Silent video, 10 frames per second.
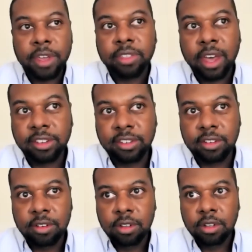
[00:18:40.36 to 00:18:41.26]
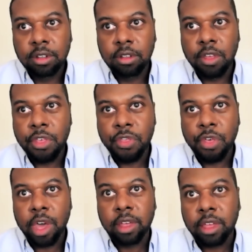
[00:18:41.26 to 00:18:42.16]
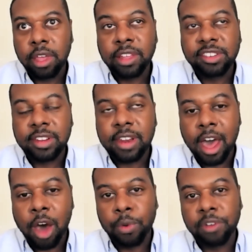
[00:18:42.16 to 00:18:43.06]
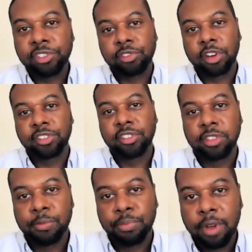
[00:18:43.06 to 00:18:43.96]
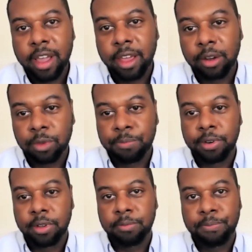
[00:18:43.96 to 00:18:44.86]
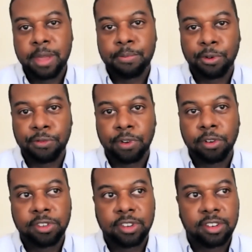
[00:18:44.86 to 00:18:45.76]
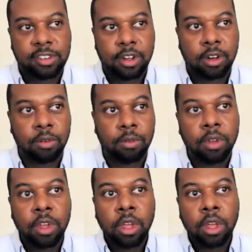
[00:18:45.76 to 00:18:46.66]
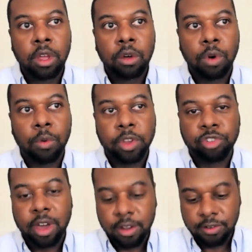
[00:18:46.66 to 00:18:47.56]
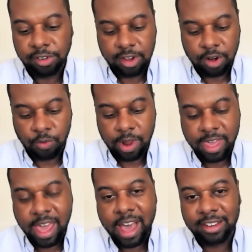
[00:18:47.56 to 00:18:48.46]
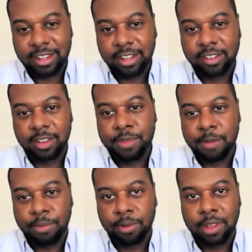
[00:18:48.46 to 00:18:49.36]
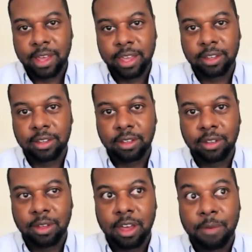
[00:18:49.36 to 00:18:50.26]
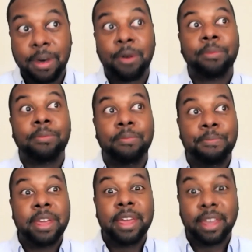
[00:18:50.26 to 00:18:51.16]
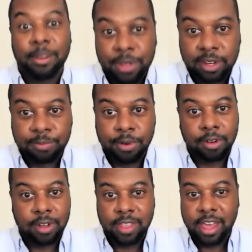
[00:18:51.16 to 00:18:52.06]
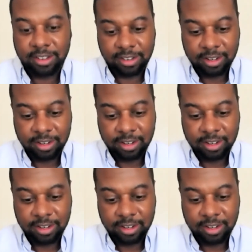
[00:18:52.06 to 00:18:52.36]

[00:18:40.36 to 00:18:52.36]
that's, at least in how we've structured the brand, we put people first. And so what we try to understand are, what are the assets that people like about being in Pittsburgh? And that's